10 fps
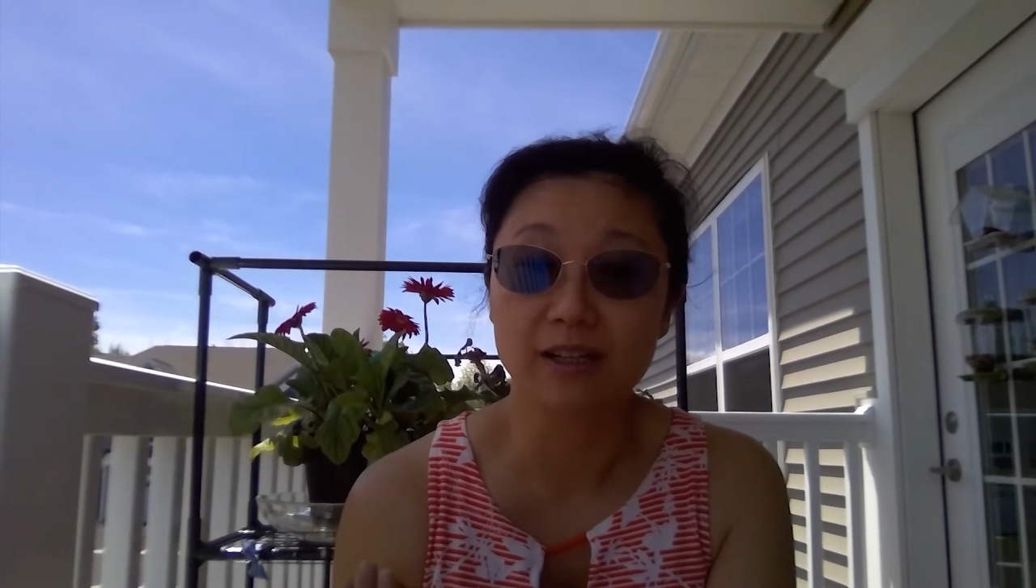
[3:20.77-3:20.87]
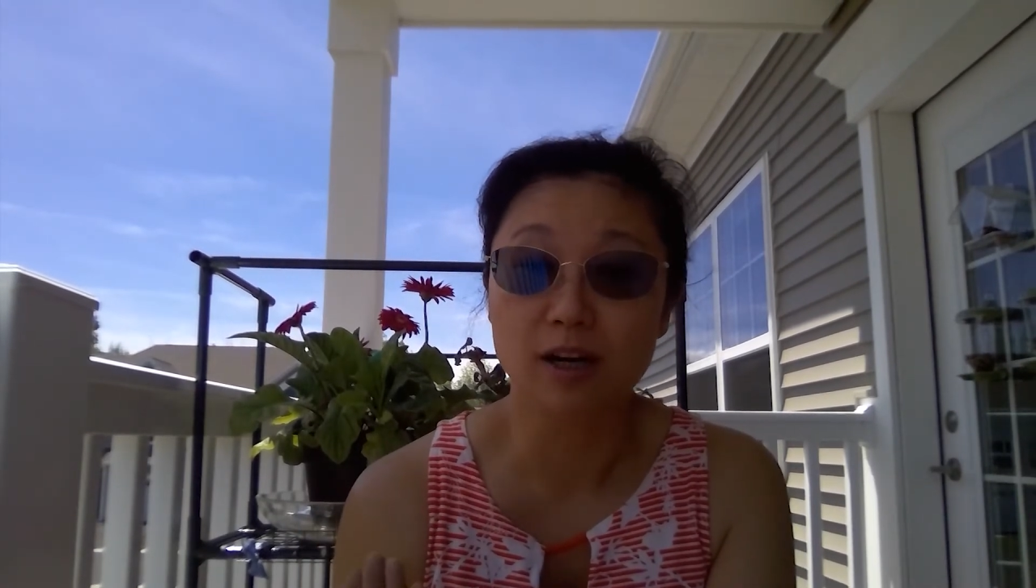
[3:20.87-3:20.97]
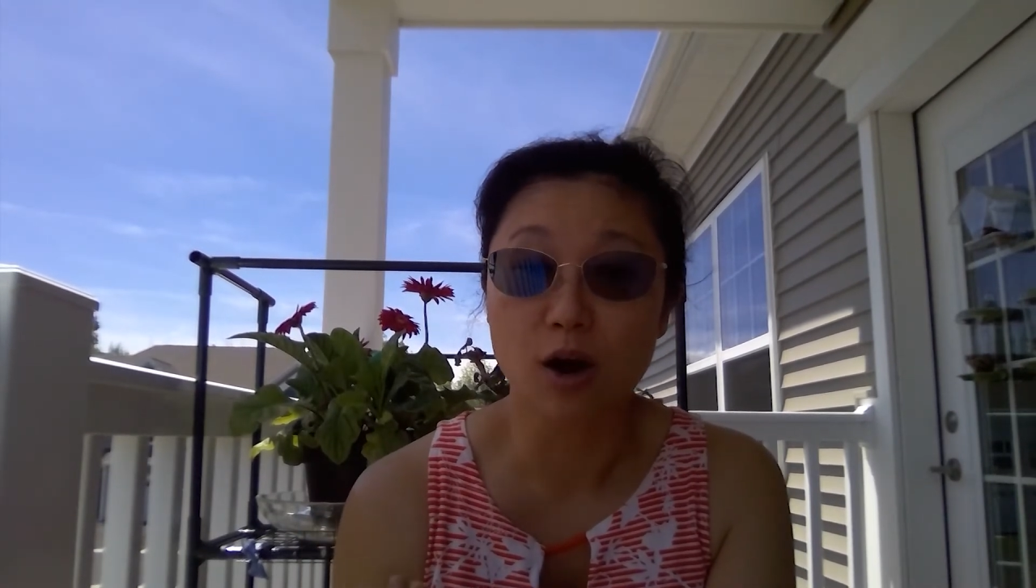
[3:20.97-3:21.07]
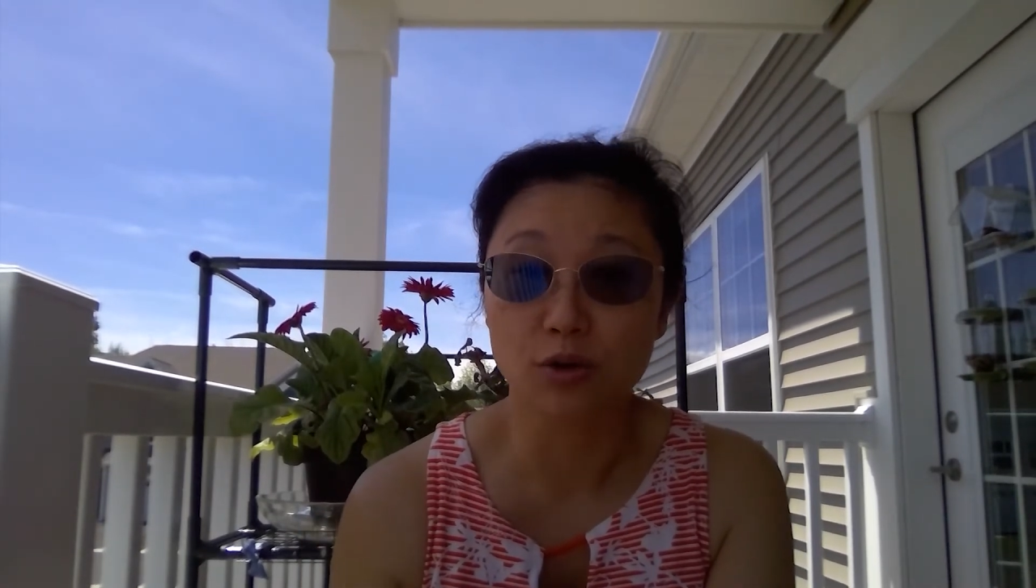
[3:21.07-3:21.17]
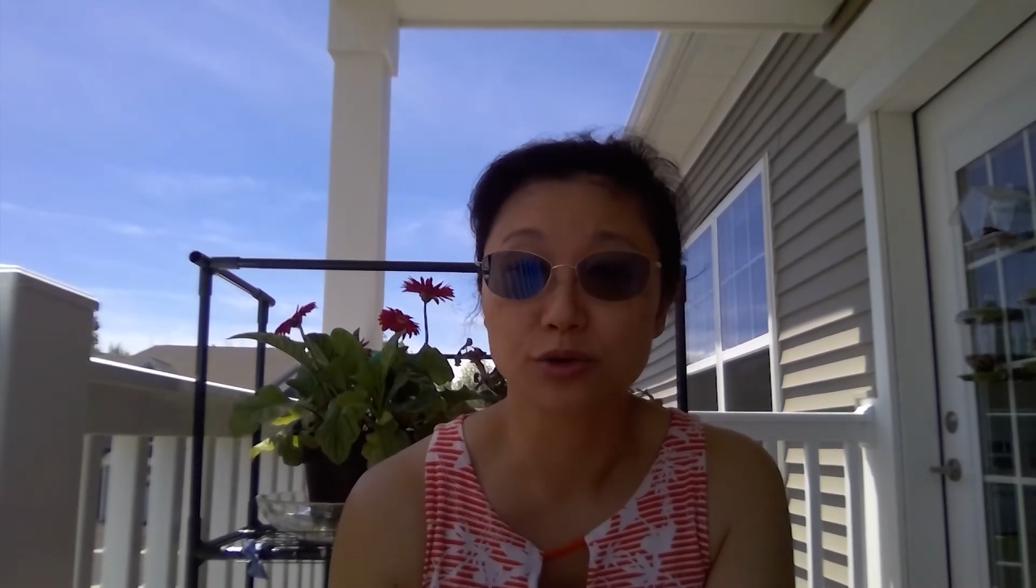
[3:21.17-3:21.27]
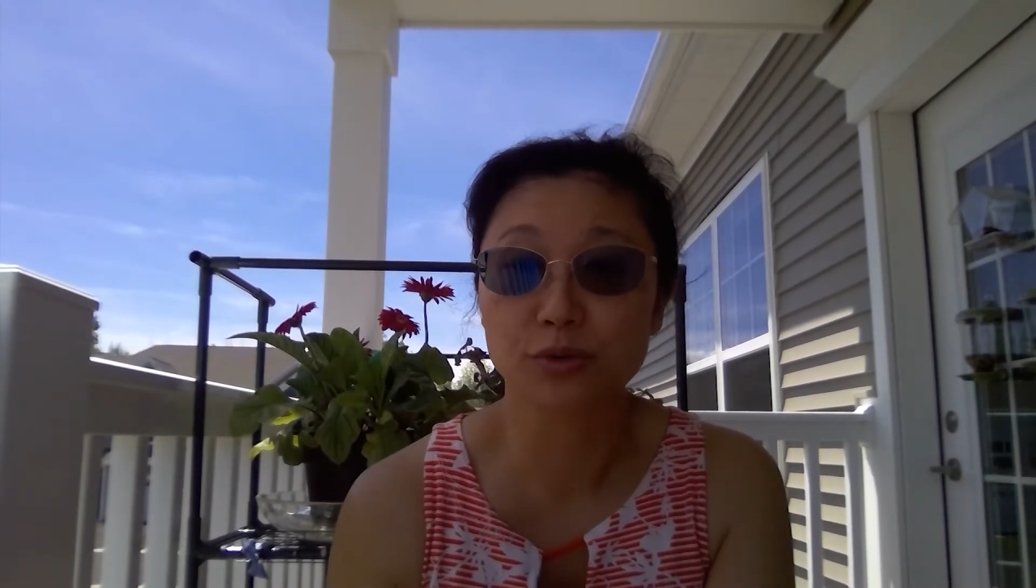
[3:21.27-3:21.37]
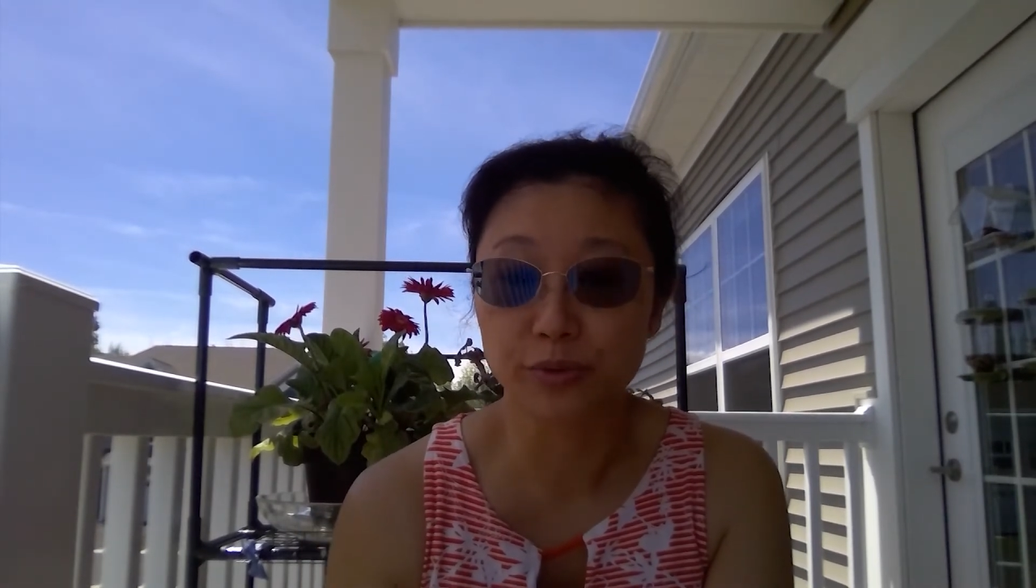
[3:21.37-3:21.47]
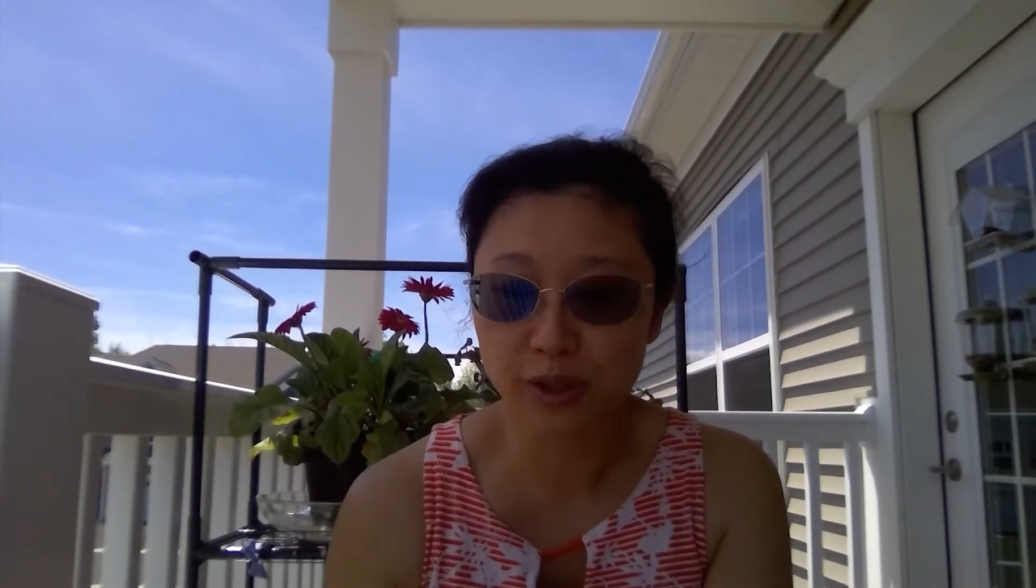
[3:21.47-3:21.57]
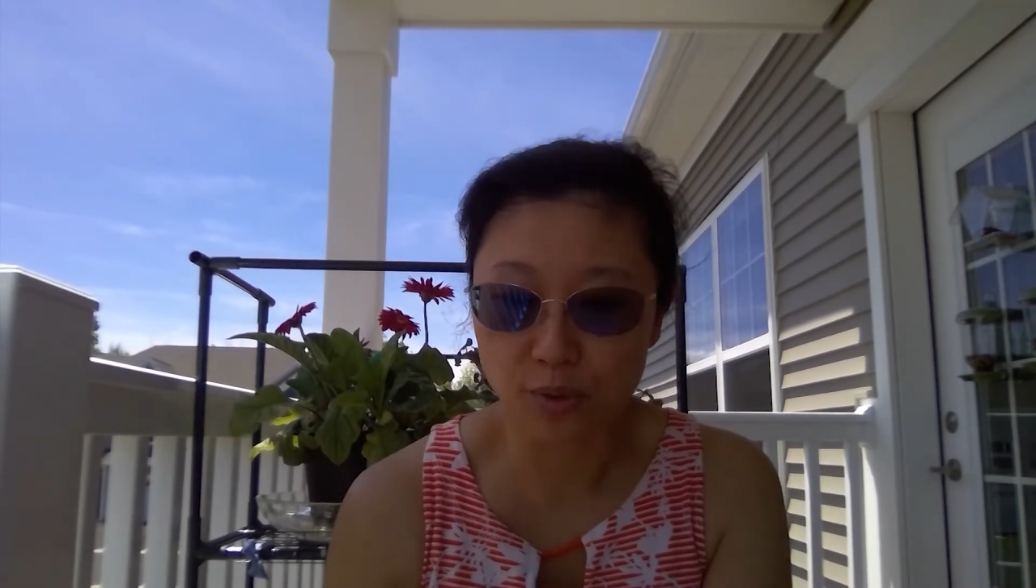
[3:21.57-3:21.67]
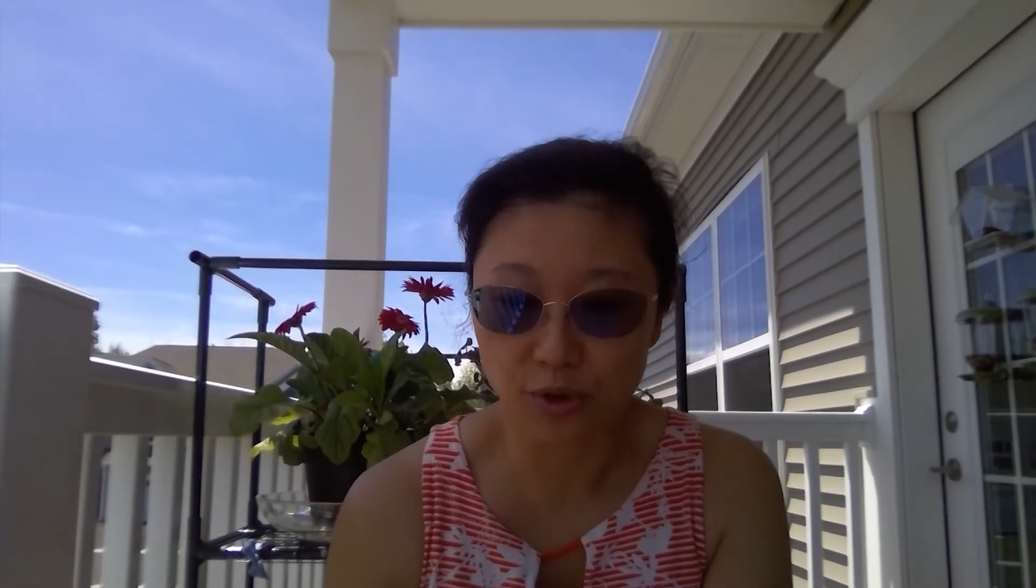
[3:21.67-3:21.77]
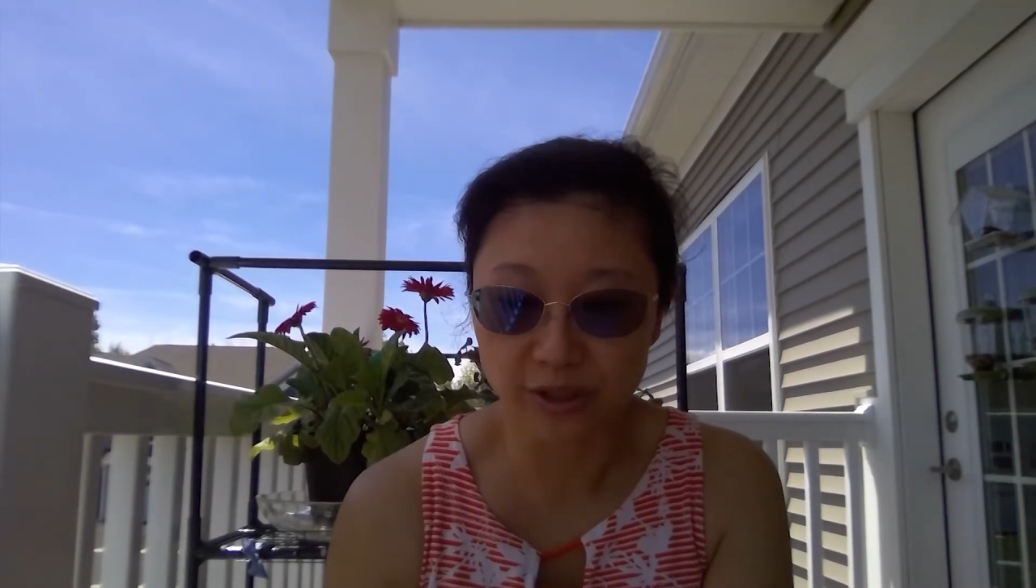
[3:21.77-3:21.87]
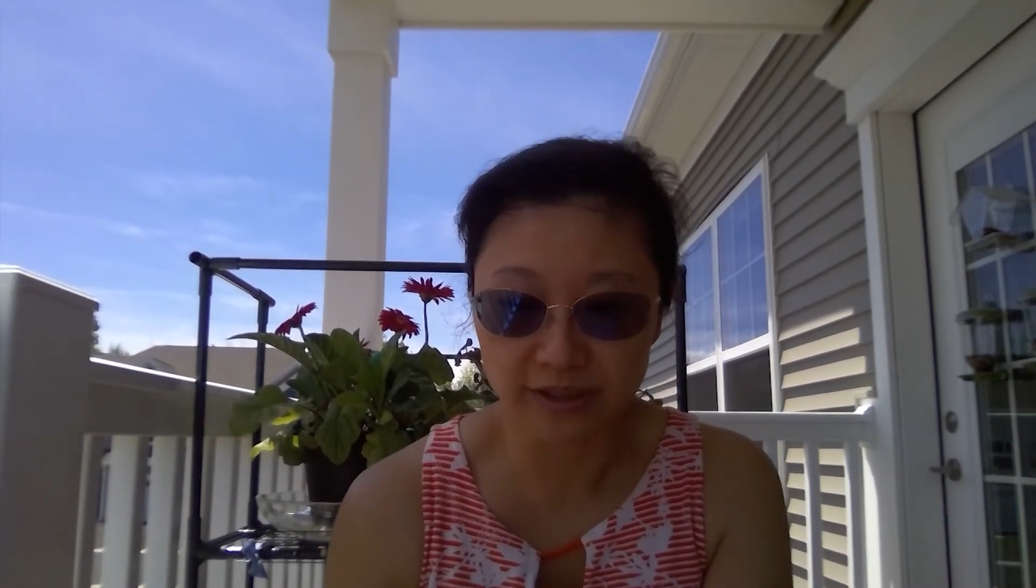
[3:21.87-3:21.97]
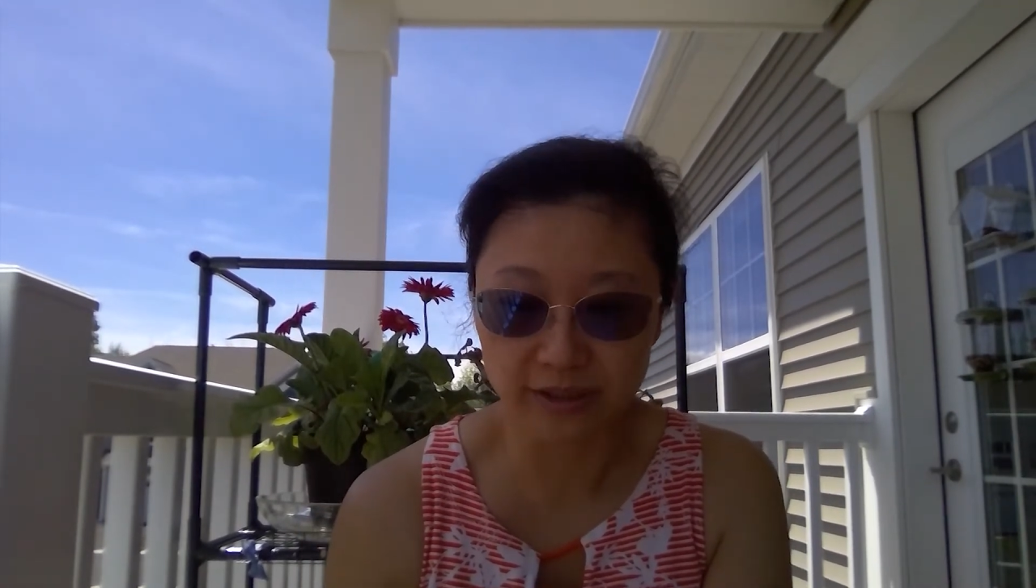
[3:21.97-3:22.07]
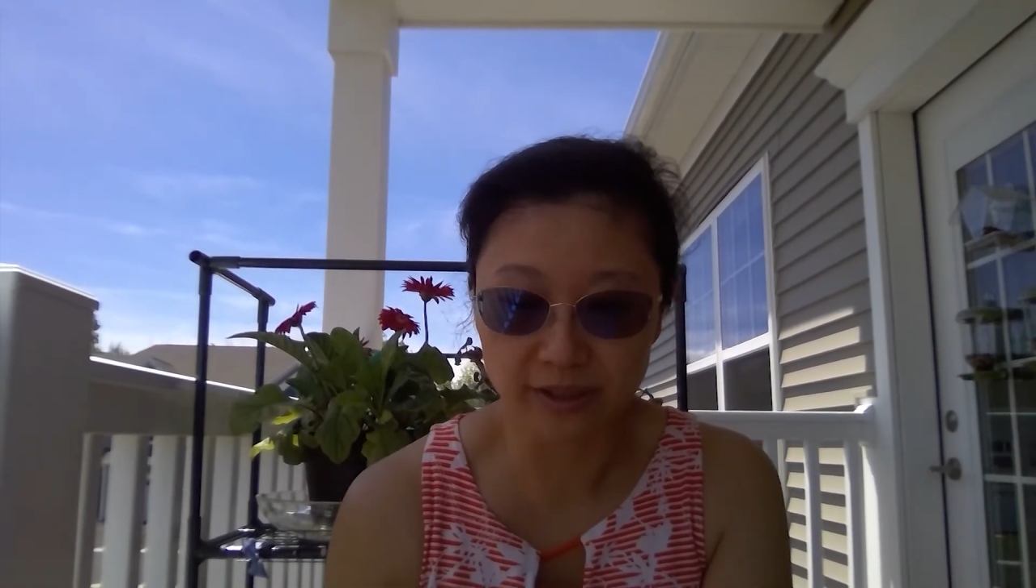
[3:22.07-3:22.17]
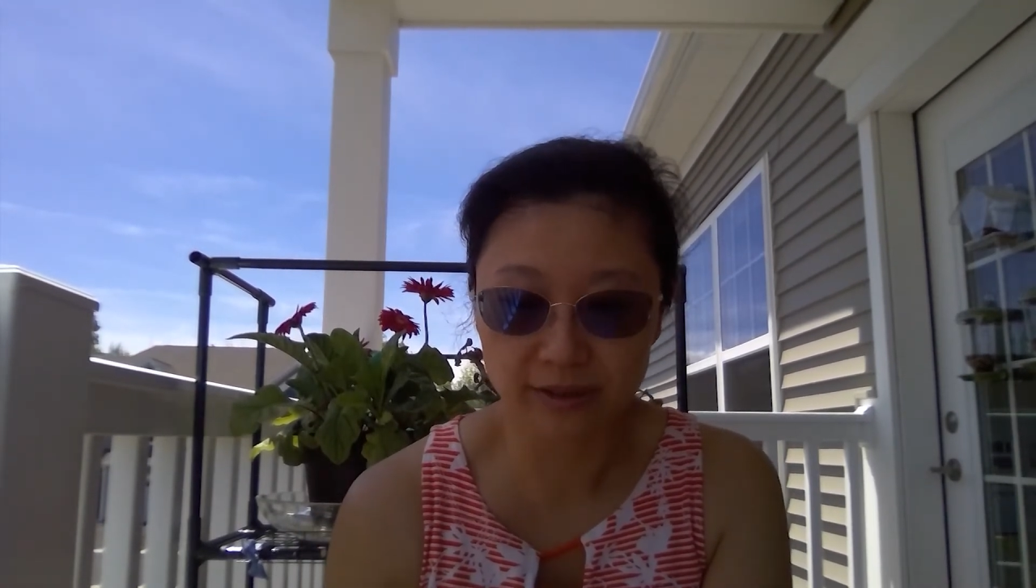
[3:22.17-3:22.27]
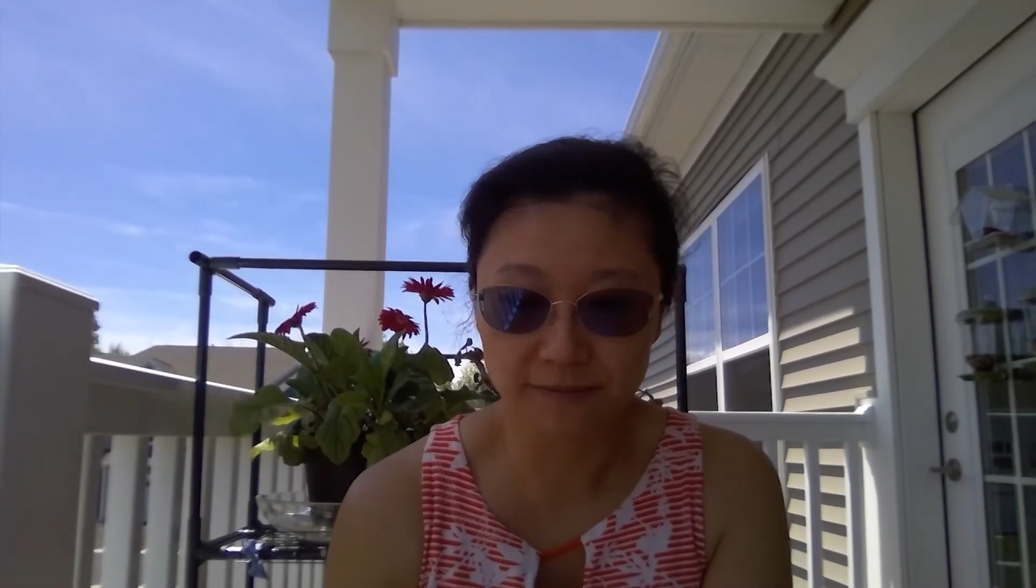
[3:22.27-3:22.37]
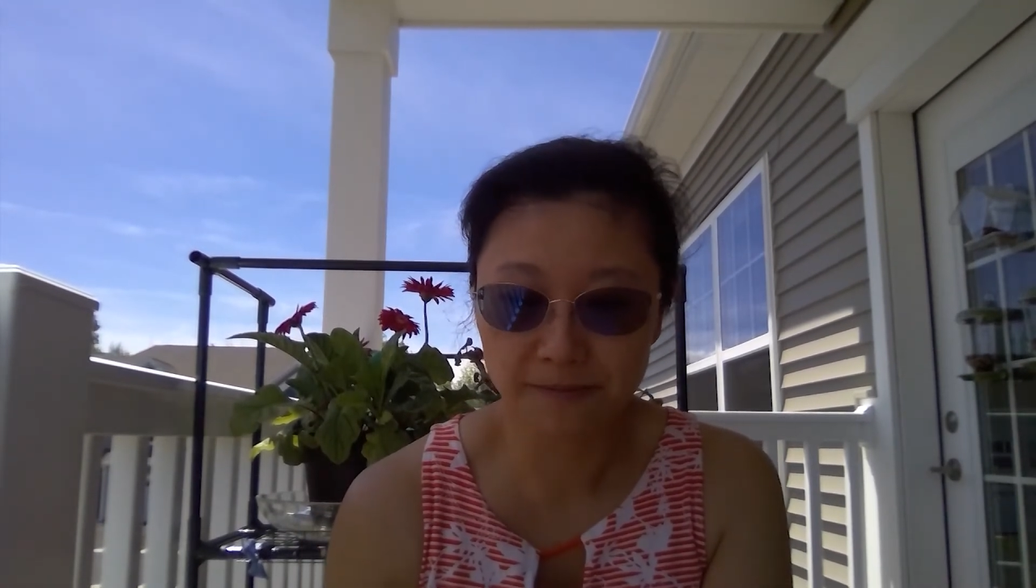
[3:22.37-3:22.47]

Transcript: are also recorded,